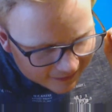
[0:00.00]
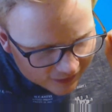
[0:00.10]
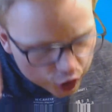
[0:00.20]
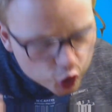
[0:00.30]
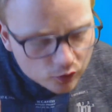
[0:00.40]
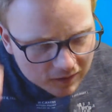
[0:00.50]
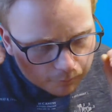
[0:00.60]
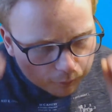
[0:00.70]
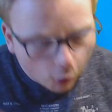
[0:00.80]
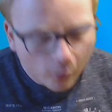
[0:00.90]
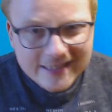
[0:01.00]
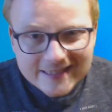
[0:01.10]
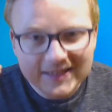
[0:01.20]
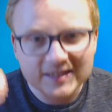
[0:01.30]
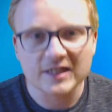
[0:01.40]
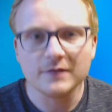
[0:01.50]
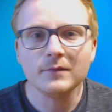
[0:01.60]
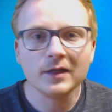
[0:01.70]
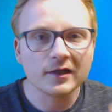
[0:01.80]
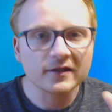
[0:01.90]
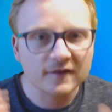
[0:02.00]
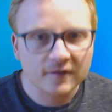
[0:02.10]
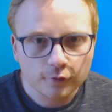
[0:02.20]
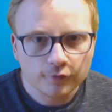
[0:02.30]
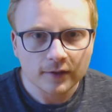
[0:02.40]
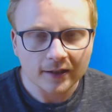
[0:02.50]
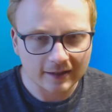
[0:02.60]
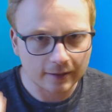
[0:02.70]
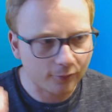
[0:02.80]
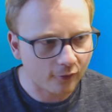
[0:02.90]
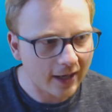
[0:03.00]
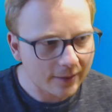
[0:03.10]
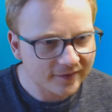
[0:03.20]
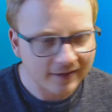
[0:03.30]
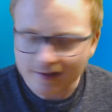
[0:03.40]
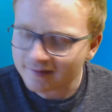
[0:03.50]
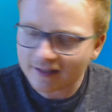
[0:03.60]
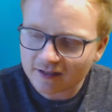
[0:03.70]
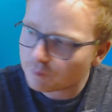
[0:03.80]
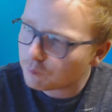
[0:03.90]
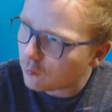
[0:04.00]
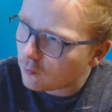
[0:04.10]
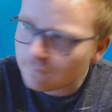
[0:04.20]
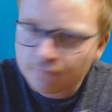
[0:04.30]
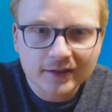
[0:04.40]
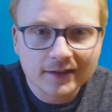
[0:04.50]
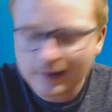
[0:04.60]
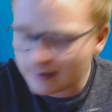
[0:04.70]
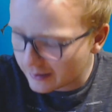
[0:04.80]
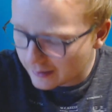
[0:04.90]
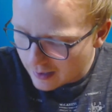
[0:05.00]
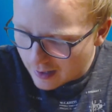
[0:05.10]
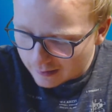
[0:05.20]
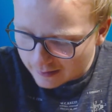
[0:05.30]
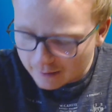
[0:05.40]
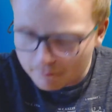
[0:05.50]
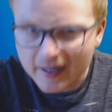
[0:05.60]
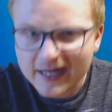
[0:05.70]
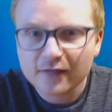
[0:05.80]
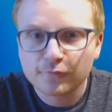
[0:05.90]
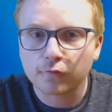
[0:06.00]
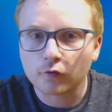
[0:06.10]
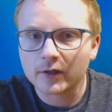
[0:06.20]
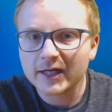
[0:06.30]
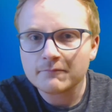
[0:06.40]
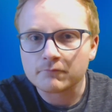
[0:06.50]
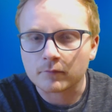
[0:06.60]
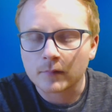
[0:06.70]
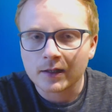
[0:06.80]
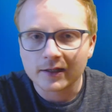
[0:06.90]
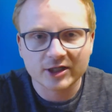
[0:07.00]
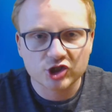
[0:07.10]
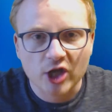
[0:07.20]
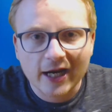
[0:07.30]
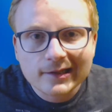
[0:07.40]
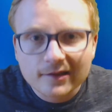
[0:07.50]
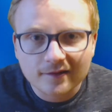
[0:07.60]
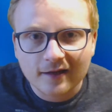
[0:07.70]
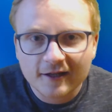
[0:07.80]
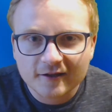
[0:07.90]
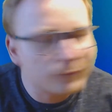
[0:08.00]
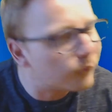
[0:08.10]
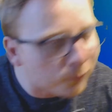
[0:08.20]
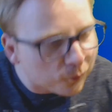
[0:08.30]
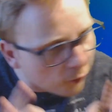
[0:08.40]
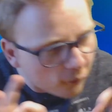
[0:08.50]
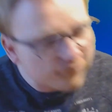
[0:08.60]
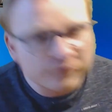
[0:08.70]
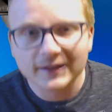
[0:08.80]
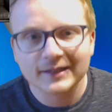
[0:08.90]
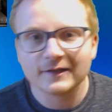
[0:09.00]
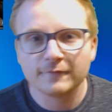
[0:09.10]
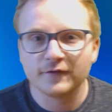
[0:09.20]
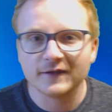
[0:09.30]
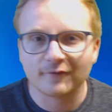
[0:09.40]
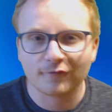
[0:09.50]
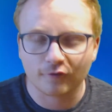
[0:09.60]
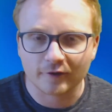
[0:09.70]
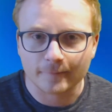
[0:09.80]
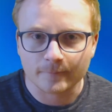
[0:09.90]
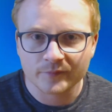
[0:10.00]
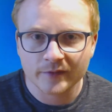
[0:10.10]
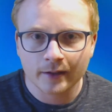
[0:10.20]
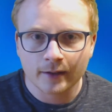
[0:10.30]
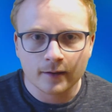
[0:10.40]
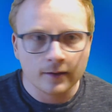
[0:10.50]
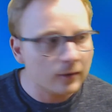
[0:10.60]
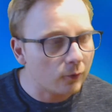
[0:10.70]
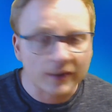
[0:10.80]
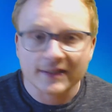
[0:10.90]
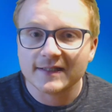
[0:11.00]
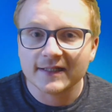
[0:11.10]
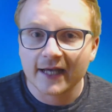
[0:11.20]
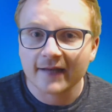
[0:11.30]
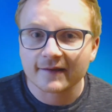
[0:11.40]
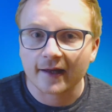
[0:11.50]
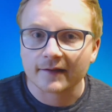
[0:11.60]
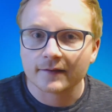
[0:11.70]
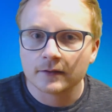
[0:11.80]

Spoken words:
to the point similar suit that Brahms has, that is perfectly like made for him, like child size, perfectly fits for him? Where did he get that?